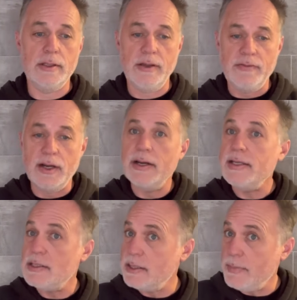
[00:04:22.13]
if they're
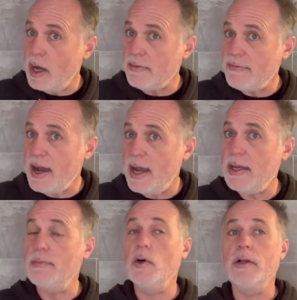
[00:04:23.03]
easily
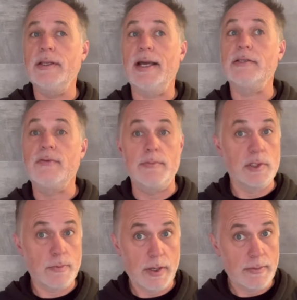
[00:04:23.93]
modifiable. And that's from the
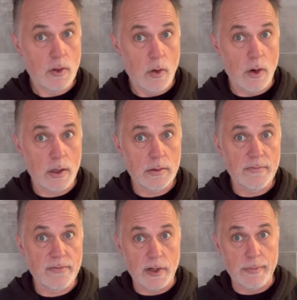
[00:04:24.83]
Supreme Court
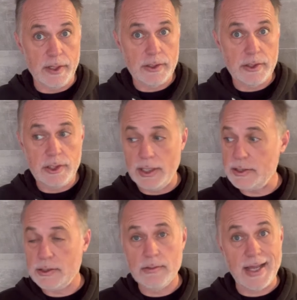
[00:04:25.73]
verbiage
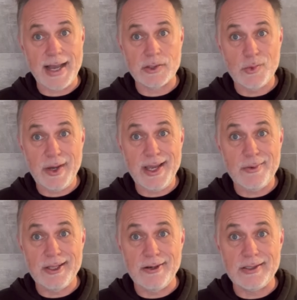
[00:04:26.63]
just last week
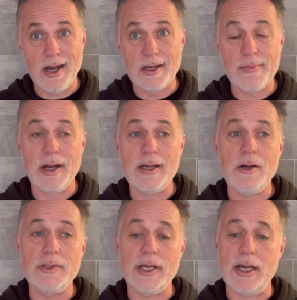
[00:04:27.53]
when they were talking about
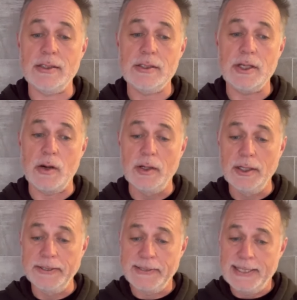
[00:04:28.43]
ghost guns. So
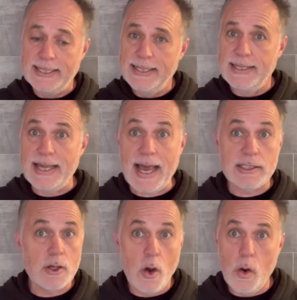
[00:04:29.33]

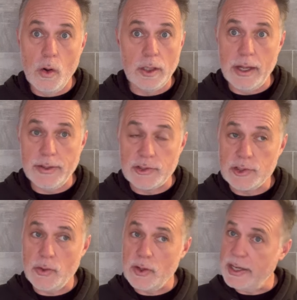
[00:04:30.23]
that's a whole other
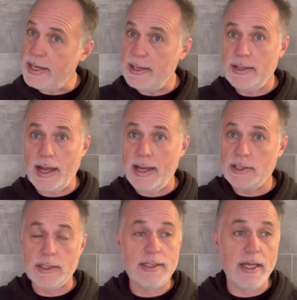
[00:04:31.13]
story. I
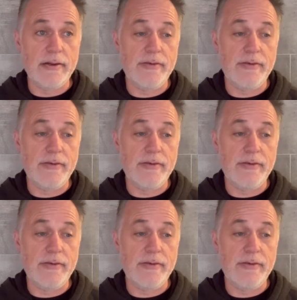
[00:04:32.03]
actually did a